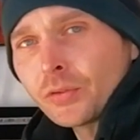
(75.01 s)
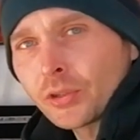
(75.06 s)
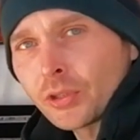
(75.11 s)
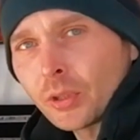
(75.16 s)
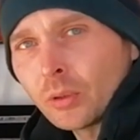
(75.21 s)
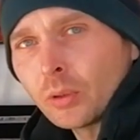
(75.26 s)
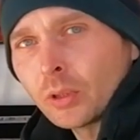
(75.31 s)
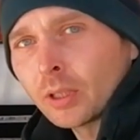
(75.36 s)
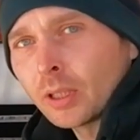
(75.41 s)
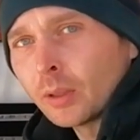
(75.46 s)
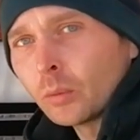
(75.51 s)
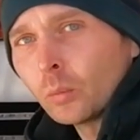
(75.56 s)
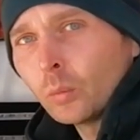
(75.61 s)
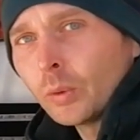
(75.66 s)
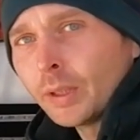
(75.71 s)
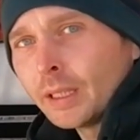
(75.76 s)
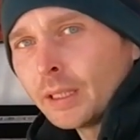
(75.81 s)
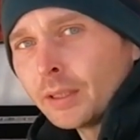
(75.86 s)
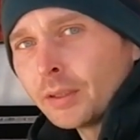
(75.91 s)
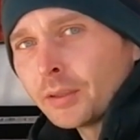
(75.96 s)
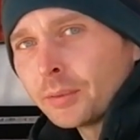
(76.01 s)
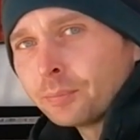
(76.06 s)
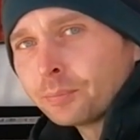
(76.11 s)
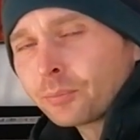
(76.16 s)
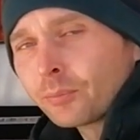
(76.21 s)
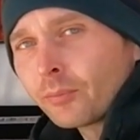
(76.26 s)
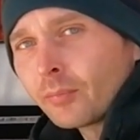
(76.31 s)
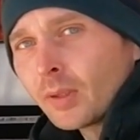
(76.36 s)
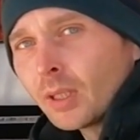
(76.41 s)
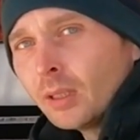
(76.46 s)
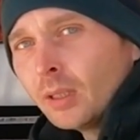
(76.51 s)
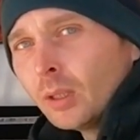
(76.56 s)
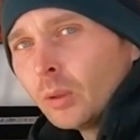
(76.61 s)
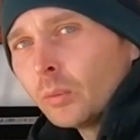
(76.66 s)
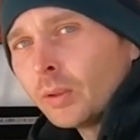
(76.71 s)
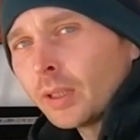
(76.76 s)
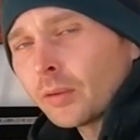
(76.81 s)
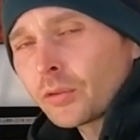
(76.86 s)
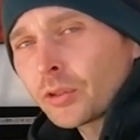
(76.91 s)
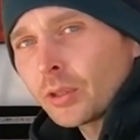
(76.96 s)
of solar and wind.
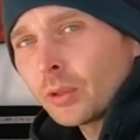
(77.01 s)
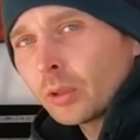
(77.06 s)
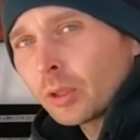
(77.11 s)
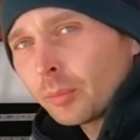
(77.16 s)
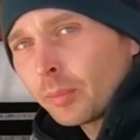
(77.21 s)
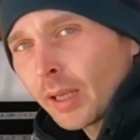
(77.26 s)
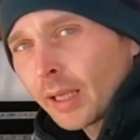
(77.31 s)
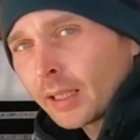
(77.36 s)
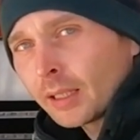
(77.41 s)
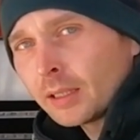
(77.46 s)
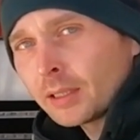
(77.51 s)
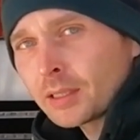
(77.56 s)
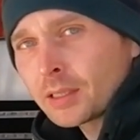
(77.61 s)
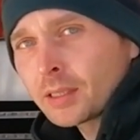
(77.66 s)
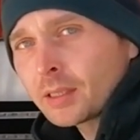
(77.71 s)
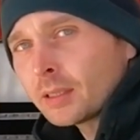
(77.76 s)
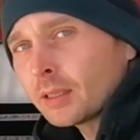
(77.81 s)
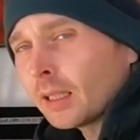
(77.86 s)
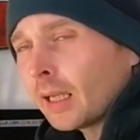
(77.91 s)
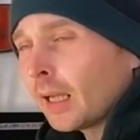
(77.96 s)
We have solar panels